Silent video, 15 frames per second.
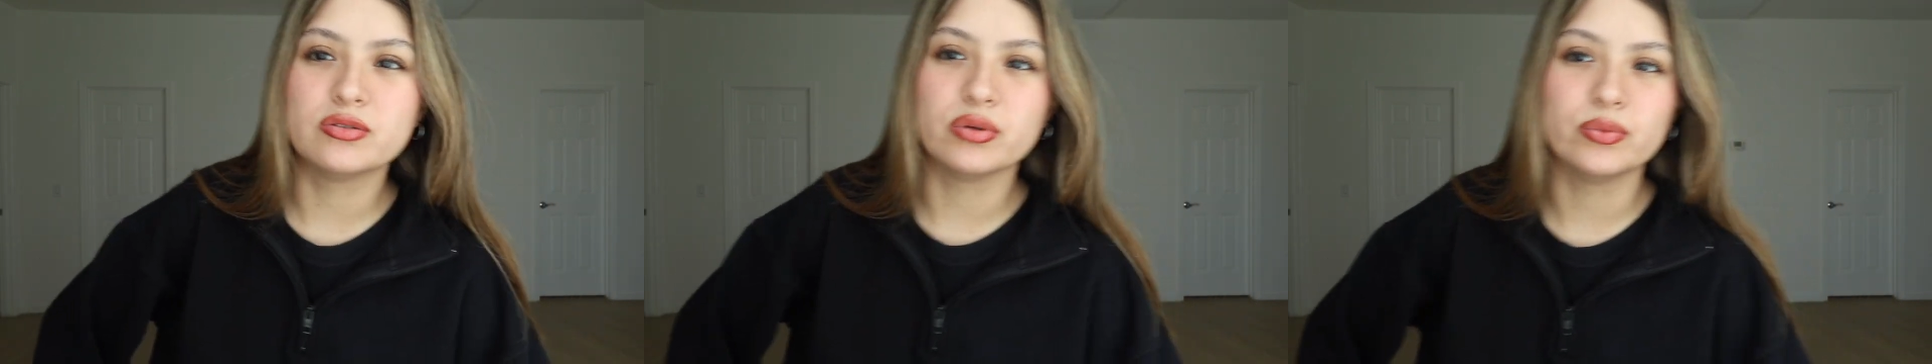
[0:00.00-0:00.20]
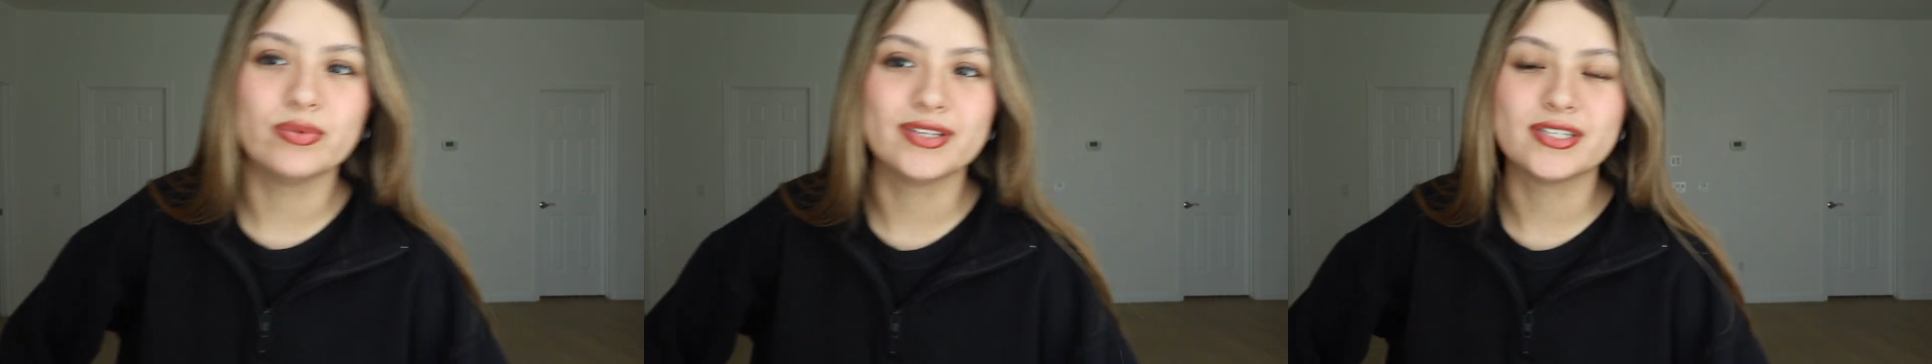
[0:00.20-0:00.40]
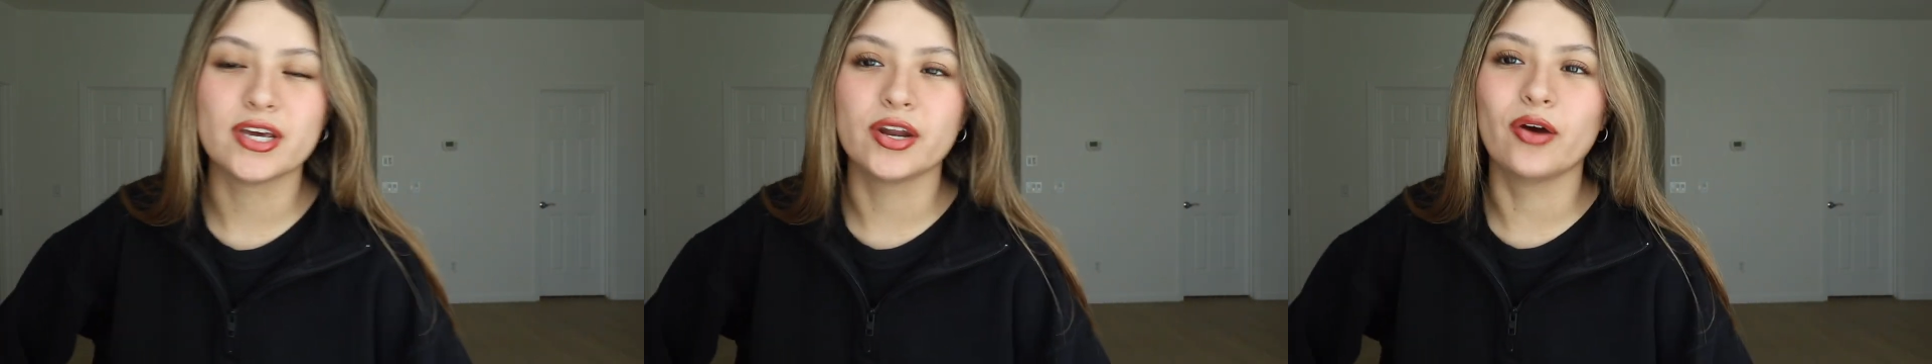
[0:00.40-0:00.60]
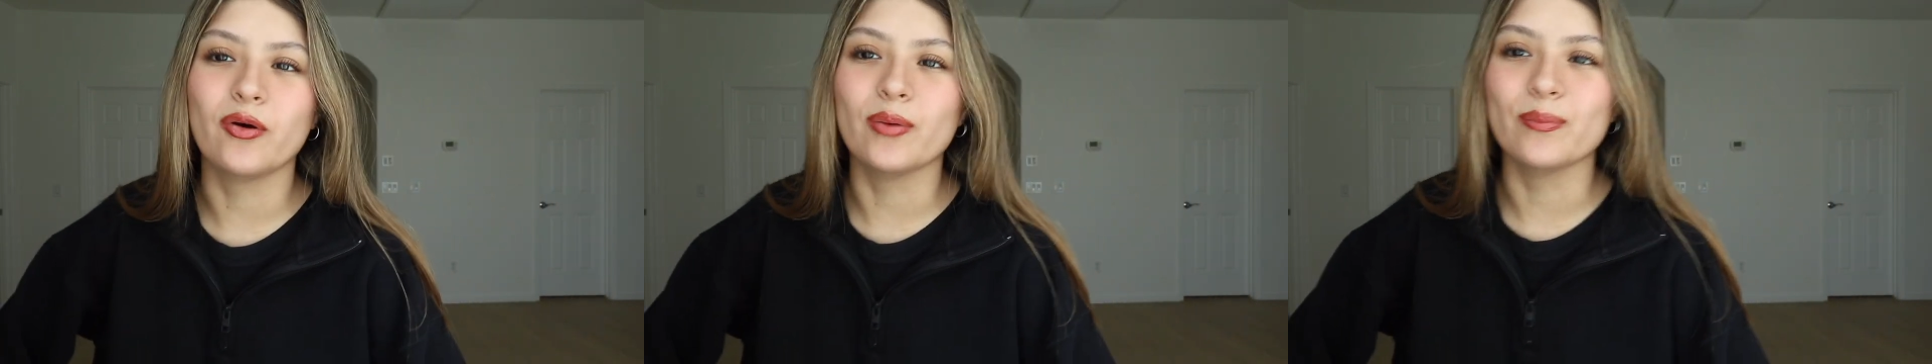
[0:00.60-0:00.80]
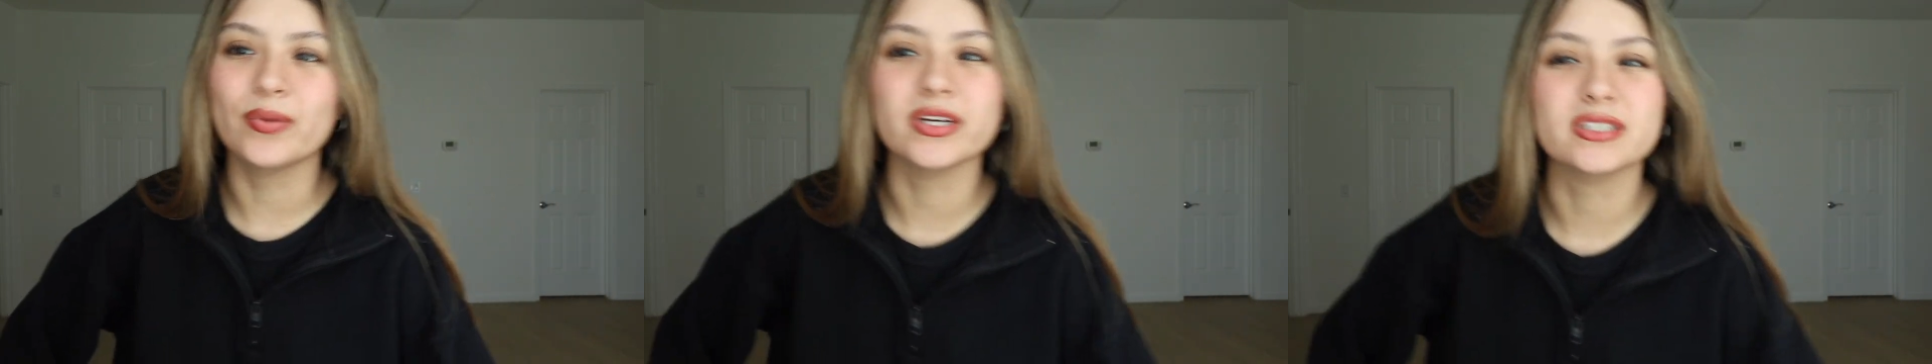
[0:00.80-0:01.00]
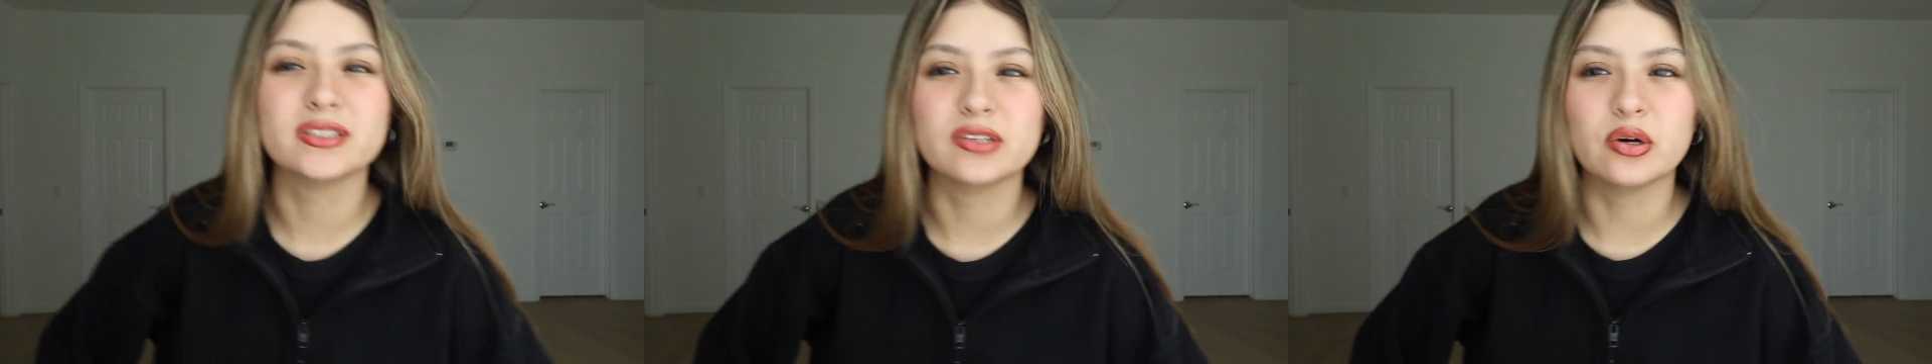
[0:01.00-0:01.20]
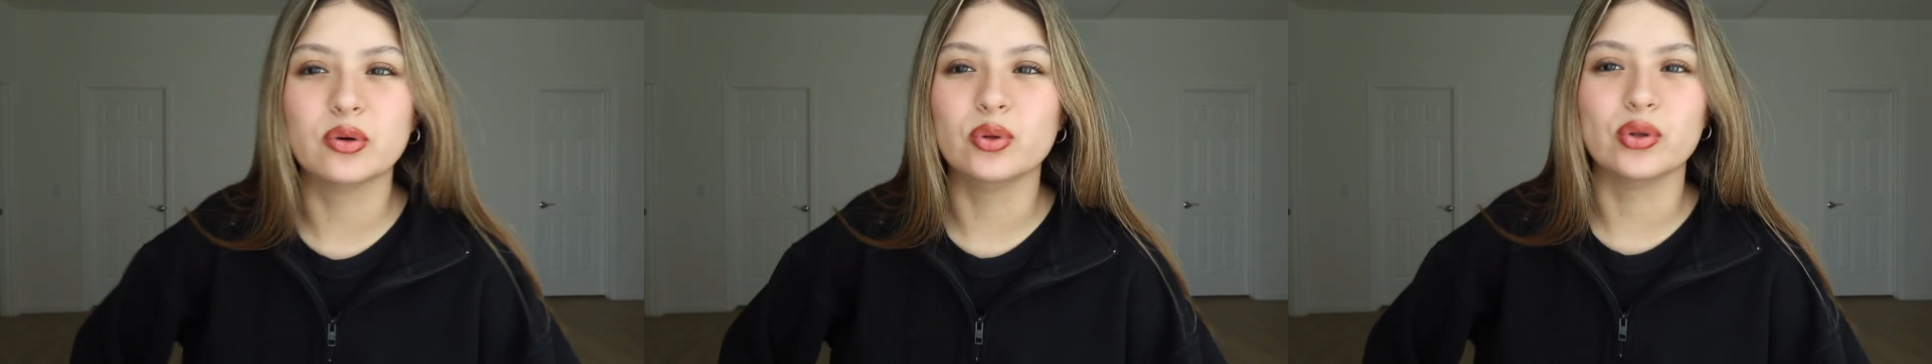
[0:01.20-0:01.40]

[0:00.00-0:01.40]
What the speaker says: sweet potato, and pesto.